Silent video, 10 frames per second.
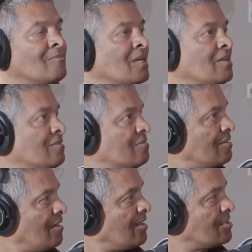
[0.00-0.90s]
made
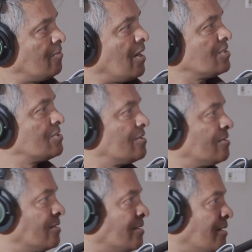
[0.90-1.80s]
us master
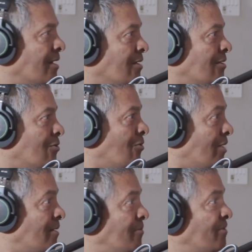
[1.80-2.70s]
the
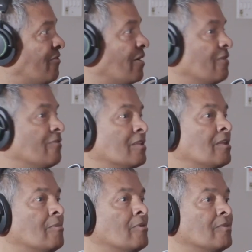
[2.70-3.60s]
Heckler&Koch MP5 at
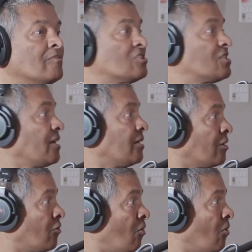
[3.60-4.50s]
the time, the Steyer
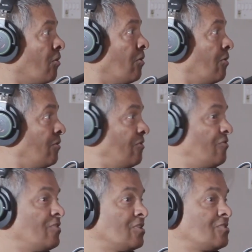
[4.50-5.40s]
and Org, the
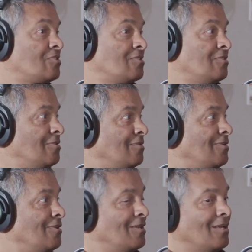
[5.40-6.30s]
first
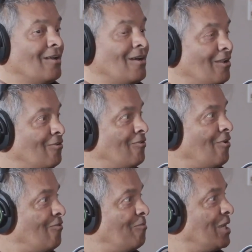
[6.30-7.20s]
kind of
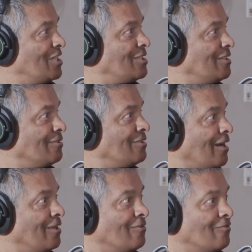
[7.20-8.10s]
half plastic
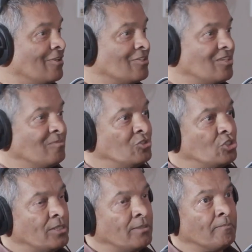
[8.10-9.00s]
kind of
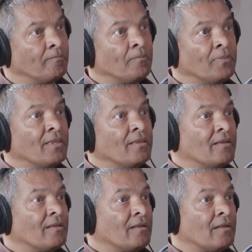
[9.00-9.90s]
SMG.
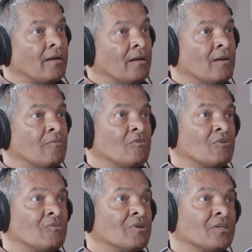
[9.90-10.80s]

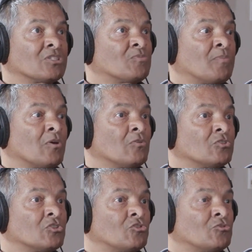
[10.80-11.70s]
We were
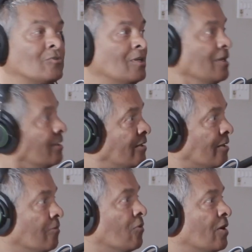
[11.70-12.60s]
exposed to the
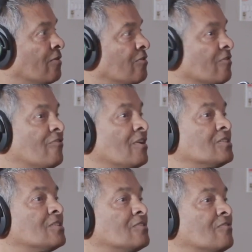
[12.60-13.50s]
Ingram, one of the
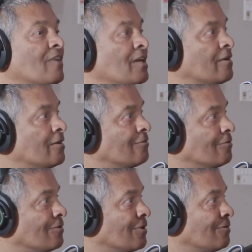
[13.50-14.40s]
fastest firing